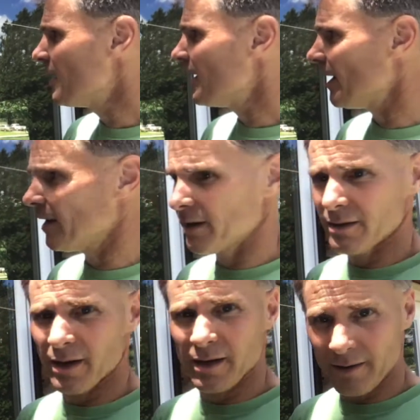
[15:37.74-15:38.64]

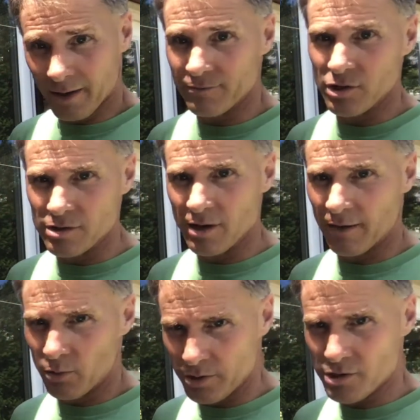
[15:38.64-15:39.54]
and
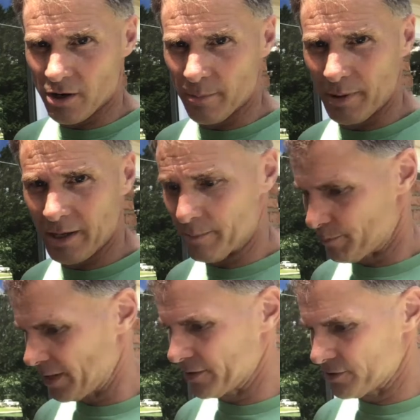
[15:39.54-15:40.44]
I've really started to pick up
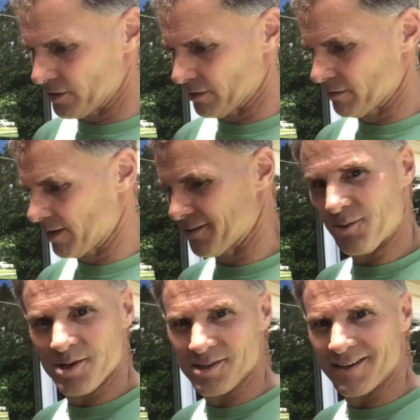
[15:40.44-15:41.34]
pace here
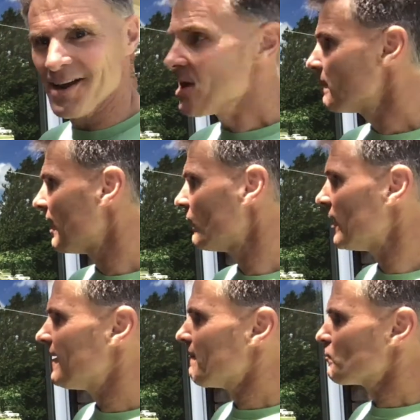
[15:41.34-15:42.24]
recently. But
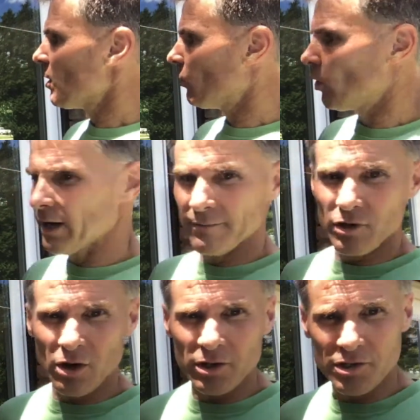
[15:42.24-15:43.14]
anyway, what I've
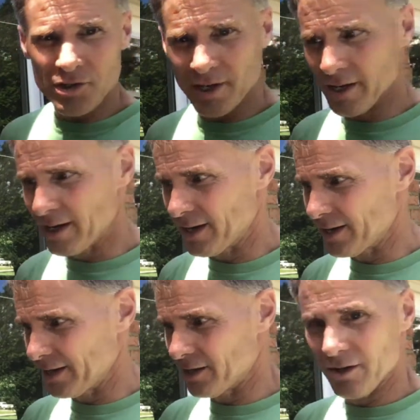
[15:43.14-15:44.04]
noticed
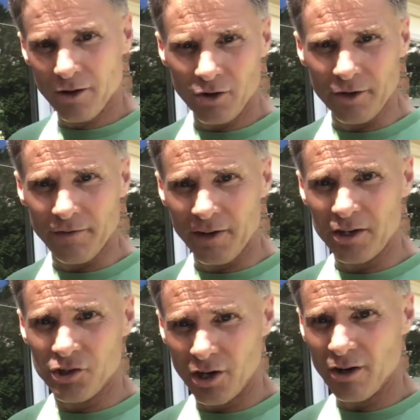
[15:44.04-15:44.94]
on the
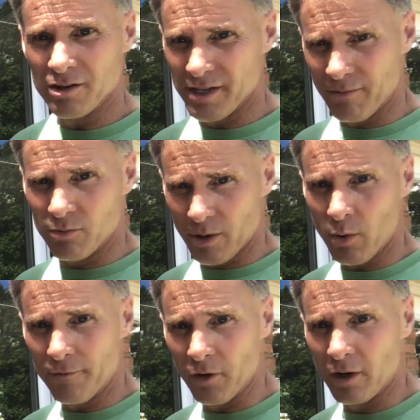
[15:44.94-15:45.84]
finish here is they
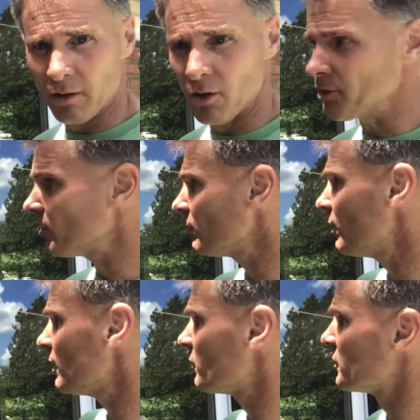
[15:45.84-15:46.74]
went for a colonial
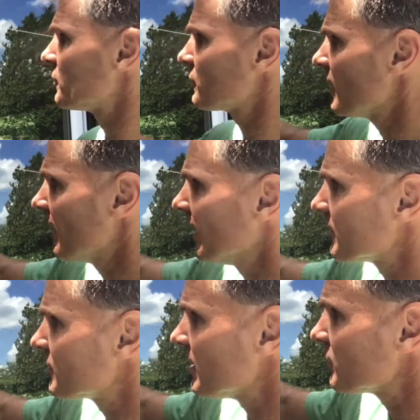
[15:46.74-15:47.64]
look, which is
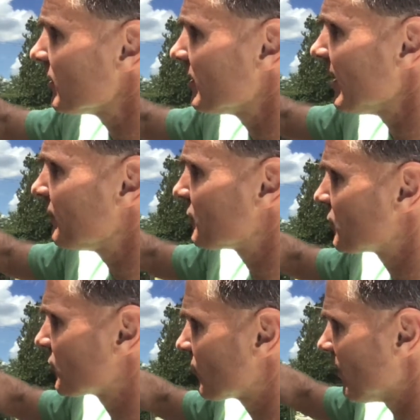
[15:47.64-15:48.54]
essentially they've
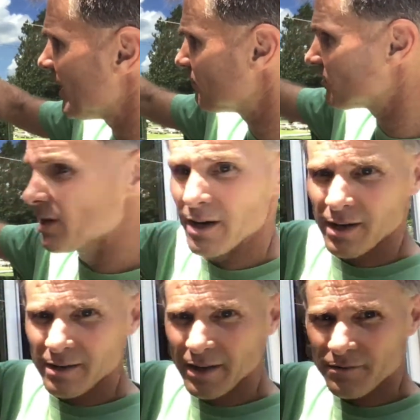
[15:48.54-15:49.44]

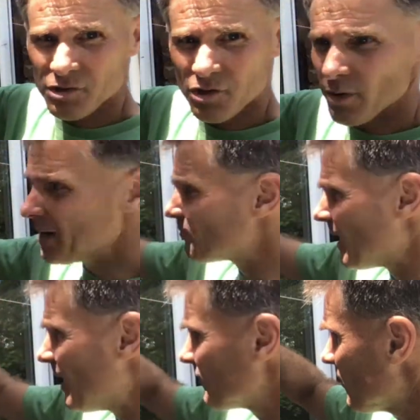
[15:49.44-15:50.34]
scraped
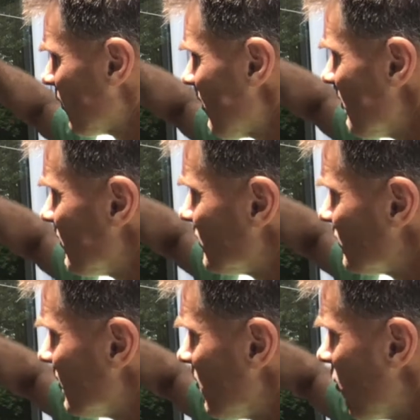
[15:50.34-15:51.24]
out
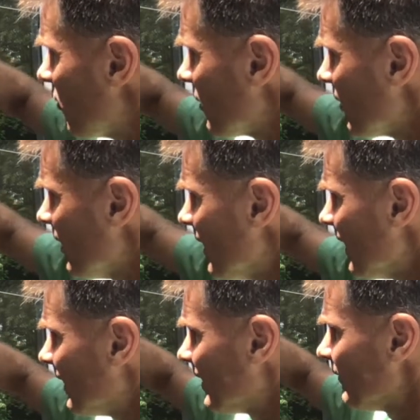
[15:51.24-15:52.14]
the mortar
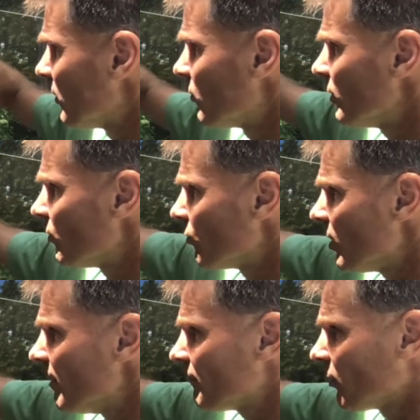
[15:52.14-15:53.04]
and give it a real
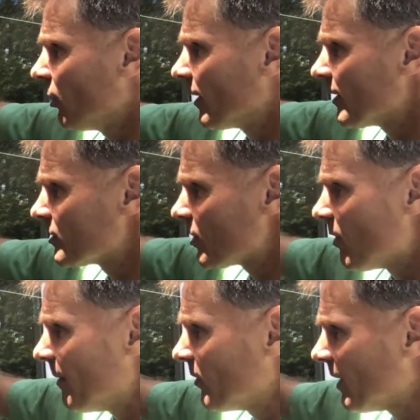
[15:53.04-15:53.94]
rough look. And so
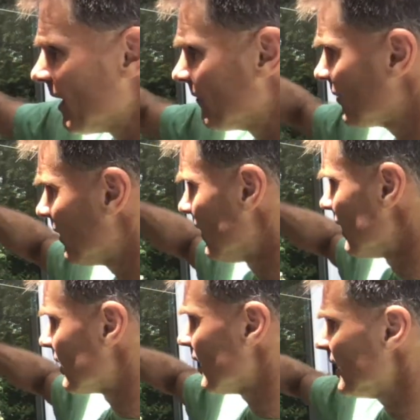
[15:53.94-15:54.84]
I'm going to have to
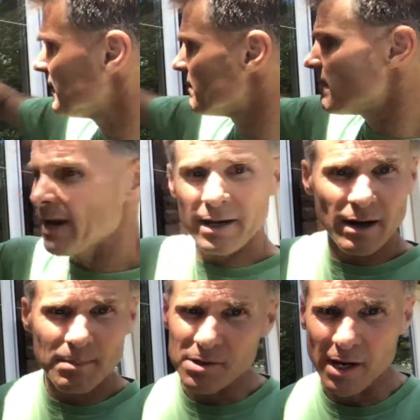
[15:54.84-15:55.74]
kind of make it
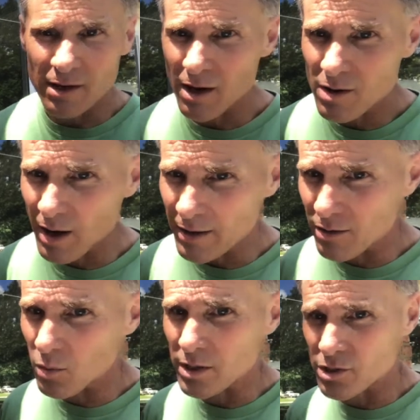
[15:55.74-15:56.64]
up as I go. I don't know
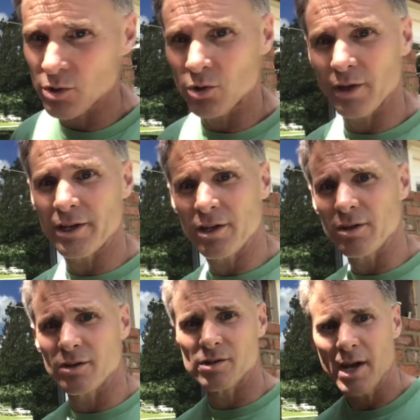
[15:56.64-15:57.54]
what tool they
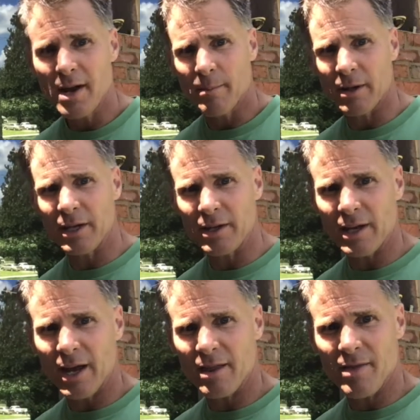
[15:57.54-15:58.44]
use, but in
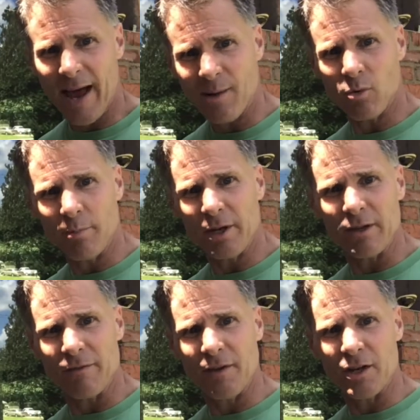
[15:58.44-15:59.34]
the end, that will be
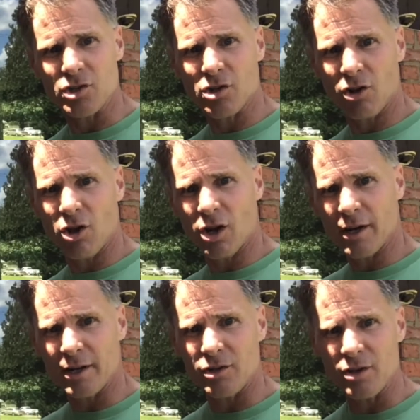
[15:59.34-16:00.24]
the finished
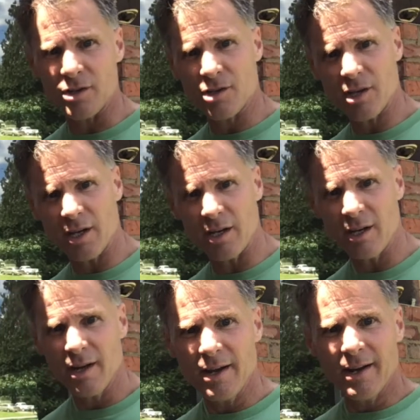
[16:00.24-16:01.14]
look. And you can see
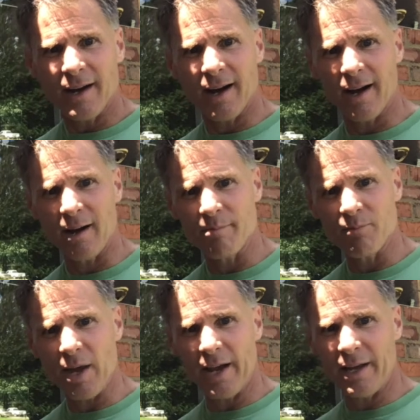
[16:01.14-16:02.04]

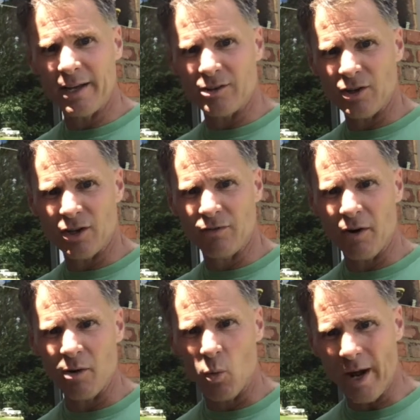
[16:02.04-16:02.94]
it's
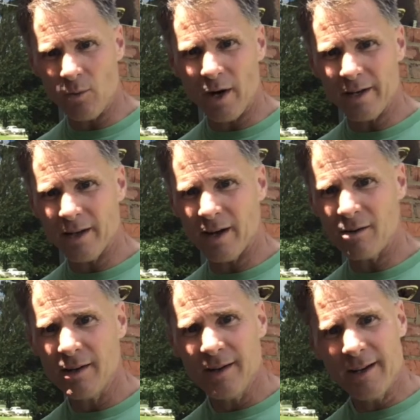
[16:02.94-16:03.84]
very wet right now.
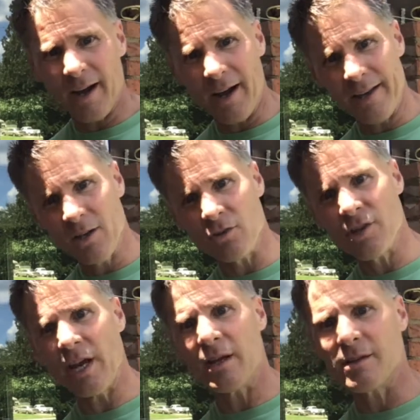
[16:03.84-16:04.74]
It'll
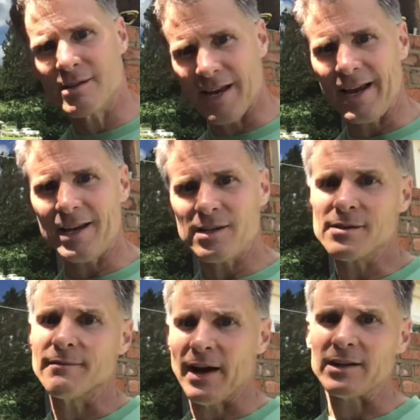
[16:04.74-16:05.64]
take days.
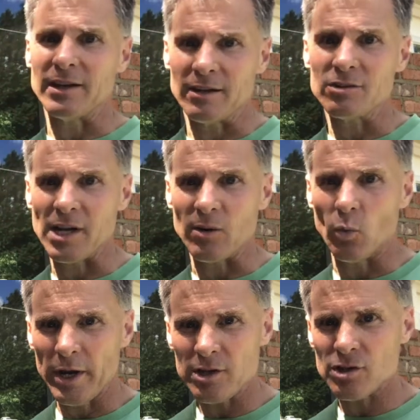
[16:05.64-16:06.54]
In fact, it'll take
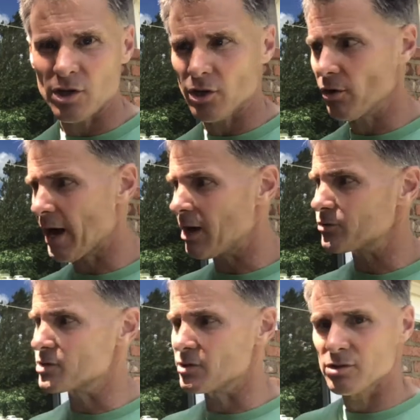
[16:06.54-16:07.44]
weeks to cure
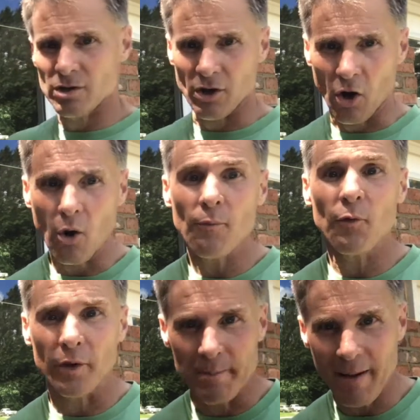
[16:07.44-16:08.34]
out to
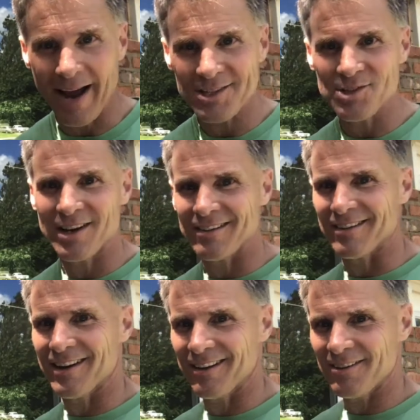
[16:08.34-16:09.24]
hopefully match the other
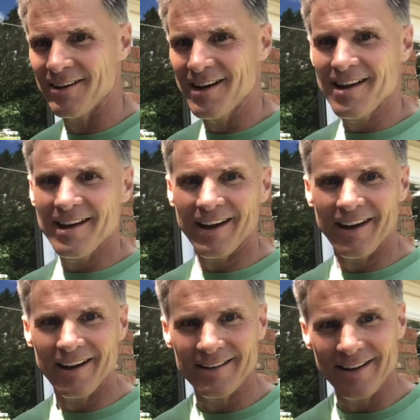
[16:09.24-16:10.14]
color.
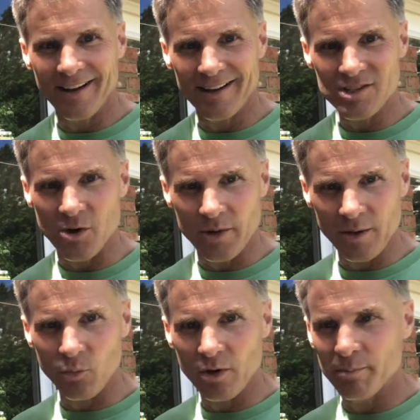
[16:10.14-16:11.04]
And so
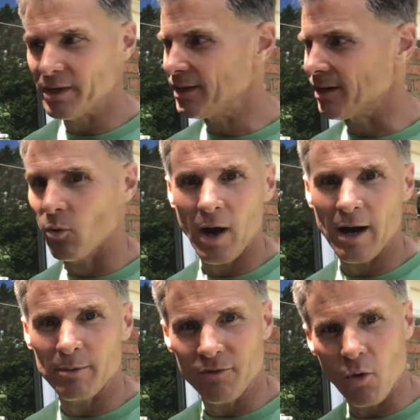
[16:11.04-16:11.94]
it will be a
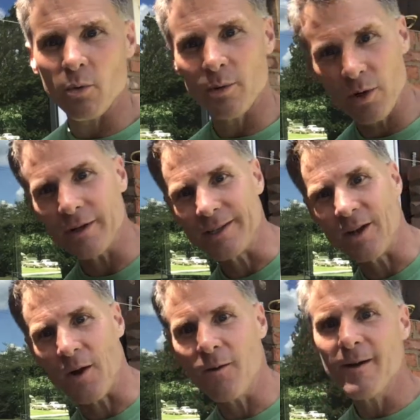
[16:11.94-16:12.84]
while before we really
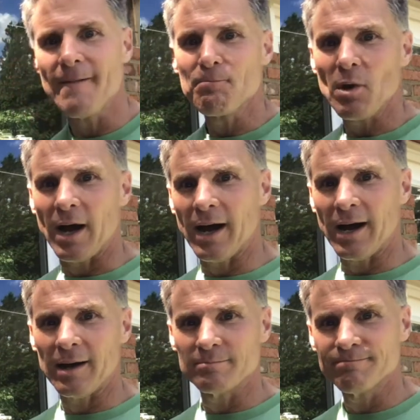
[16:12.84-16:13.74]
know.
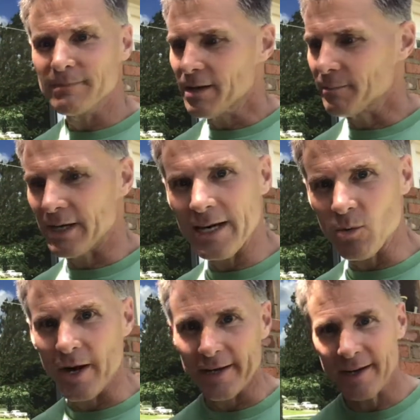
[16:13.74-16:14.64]
But anyway,